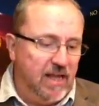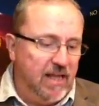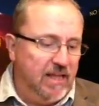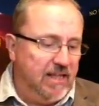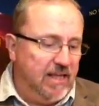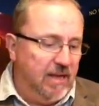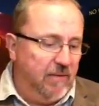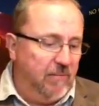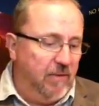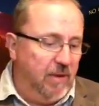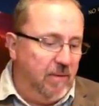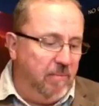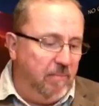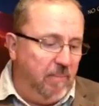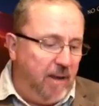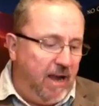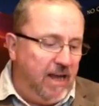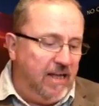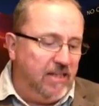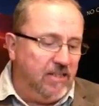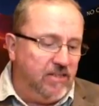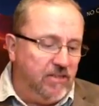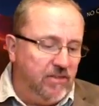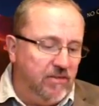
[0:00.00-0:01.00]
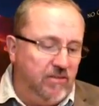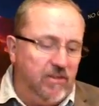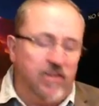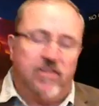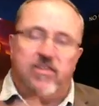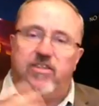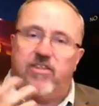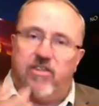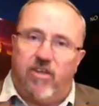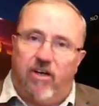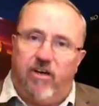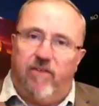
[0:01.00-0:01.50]
that we might do the
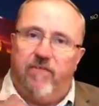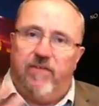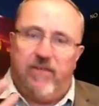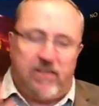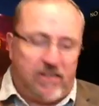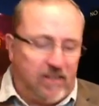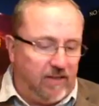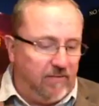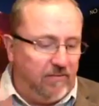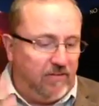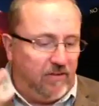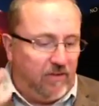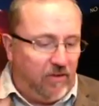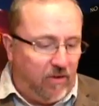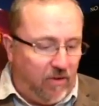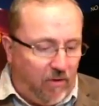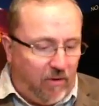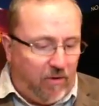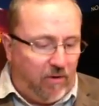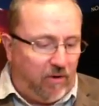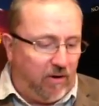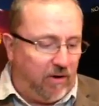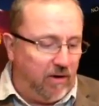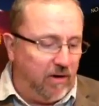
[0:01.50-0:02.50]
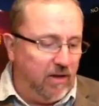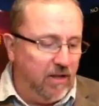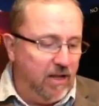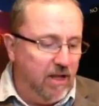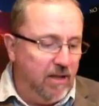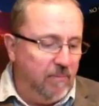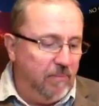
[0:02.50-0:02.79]
service of the Lord